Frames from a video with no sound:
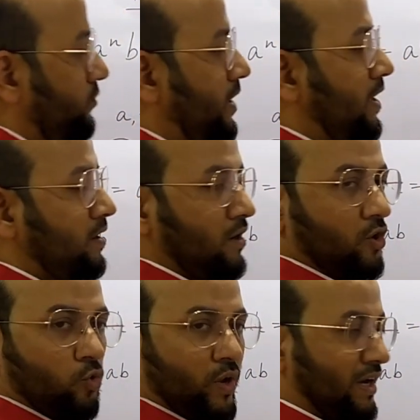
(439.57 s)
We are
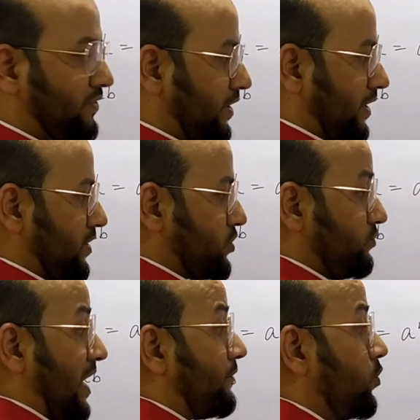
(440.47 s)
doing nothing. That is,
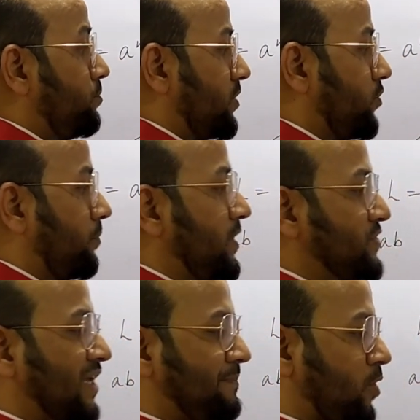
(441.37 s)
we have to perform the
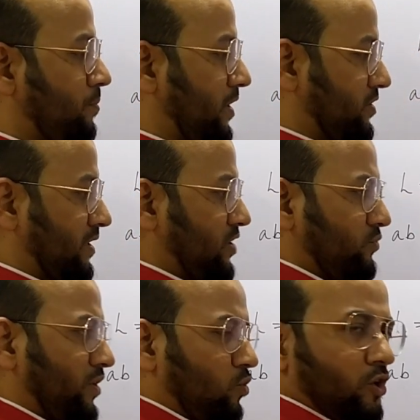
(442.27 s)
skip operation. That
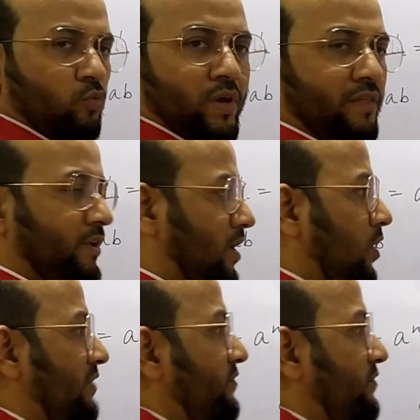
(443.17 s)
is, we don't do anything now.